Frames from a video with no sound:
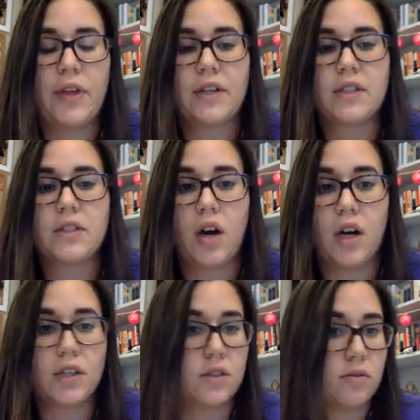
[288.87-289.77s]
that is
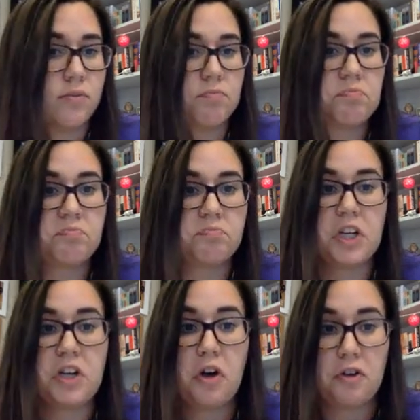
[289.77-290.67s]
not
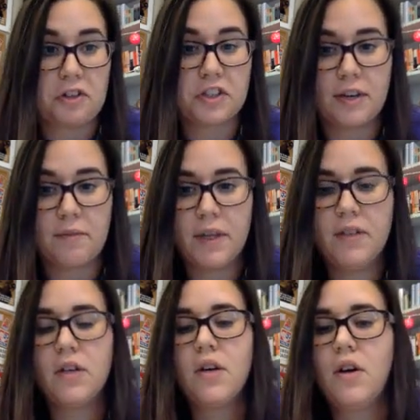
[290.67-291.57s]
an overstatement.